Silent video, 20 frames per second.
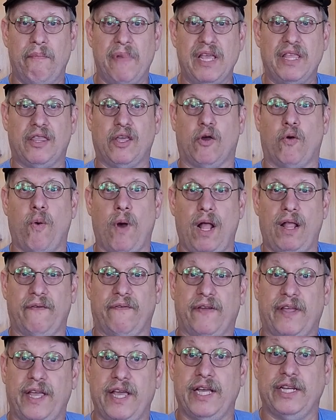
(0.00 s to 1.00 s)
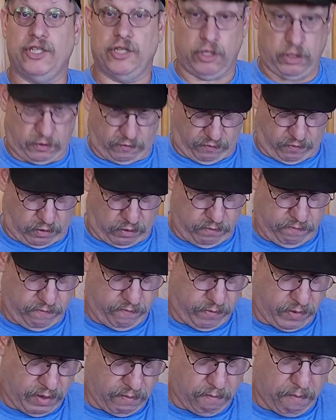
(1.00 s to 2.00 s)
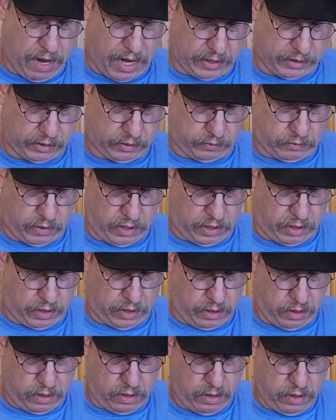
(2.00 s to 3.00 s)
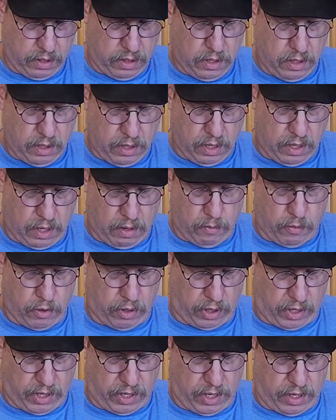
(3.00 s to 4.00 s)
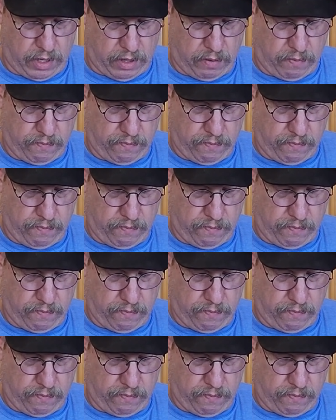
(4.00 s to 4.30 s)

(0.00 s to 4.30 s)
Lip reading: meet the qualifications for mozzarella, I'm gonna kind